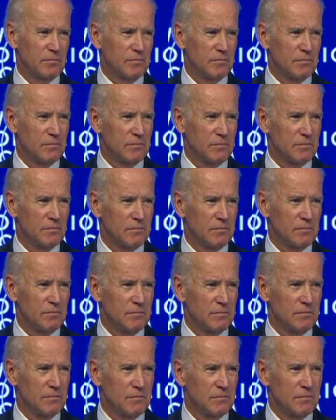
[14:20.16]

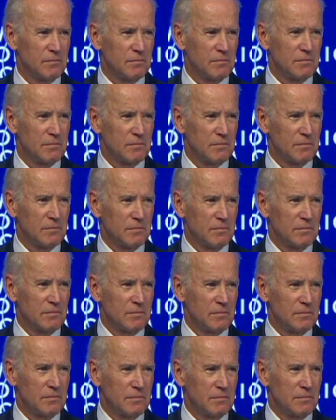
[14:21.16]

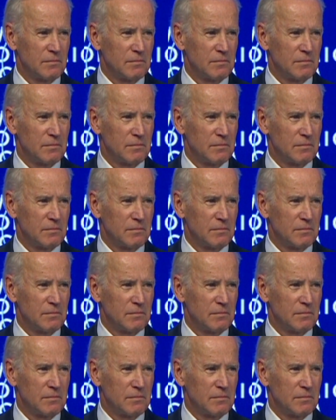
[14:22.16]
Nothing is said.